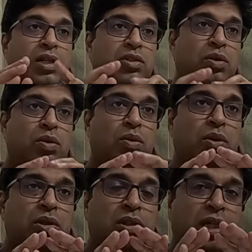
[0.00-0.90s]

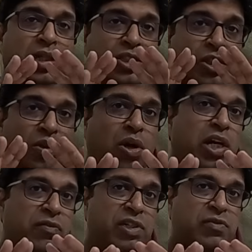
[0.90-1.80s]
So the
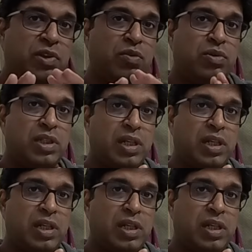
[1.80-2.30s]
steroids which we use